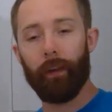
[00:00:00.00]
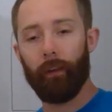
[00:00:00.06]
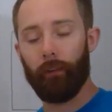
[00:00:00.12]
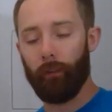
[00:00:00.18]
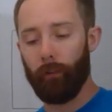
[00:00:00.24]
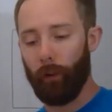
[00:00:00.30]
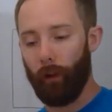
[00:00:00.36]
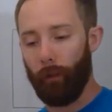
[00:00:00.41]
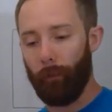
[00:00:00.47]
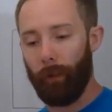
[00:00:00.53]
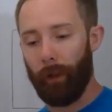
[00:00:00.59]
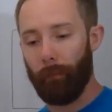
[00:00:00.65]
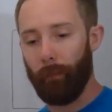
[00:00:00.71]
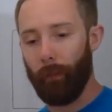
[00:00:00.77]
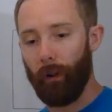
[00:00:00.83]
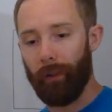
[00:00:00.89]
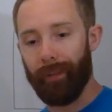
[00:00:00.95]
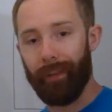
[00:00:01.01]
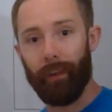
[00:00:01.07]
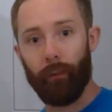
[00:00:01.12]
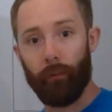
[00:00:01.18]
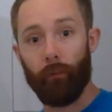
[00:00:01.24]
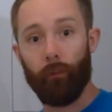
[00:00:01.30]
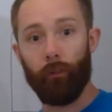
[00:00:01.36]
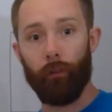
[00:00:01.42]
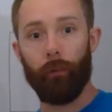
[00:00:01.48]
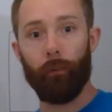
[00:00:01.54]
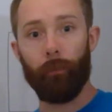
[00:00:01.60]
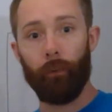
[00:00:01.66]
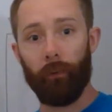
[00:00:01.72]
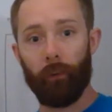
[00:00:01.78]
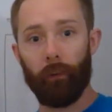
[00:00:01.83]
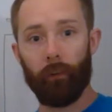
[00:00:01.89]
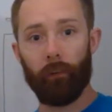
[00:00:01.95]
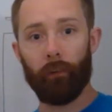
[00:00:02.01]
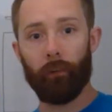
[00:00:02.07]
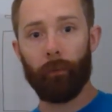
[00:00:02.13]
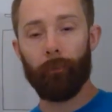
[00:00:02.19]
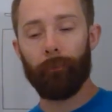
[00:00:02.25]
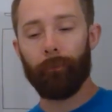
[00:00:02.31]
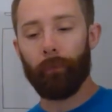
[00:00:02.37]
it's made by the Institute of Physics.